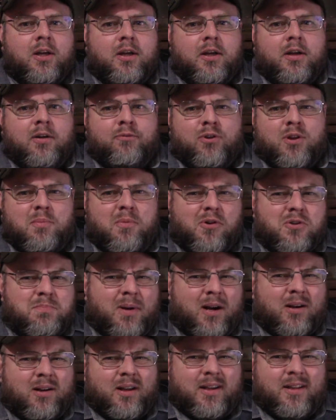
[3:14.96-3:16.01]
for the most
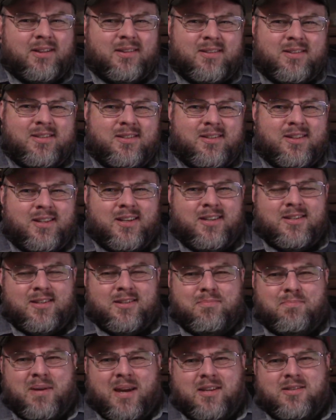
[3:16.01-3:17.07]
part, like things
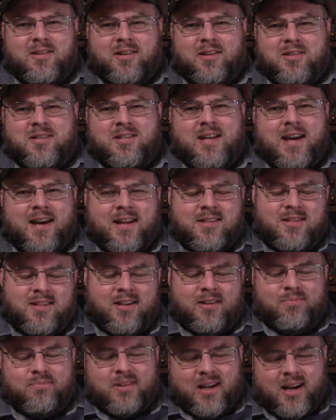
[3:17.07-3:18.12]
as basic as stats,
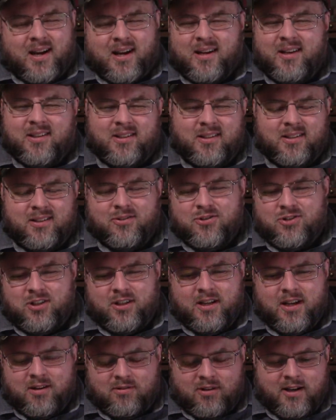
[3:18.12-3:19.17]
they kind of
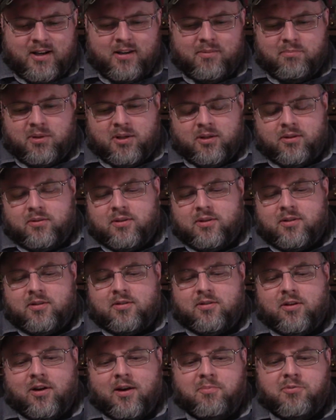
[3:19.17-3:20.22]
usually get right. But
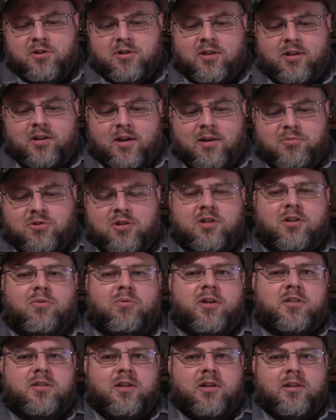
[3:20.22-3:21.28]
so I'm just gonna
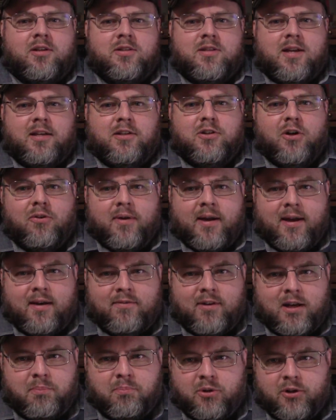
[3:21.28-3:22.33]
risk it because I don't
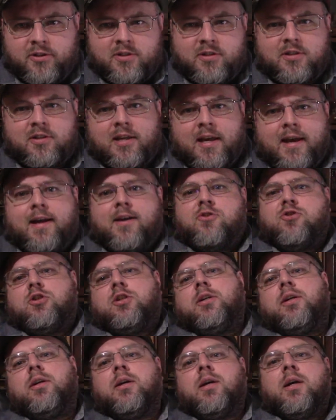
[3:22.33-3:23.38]
have any books that actually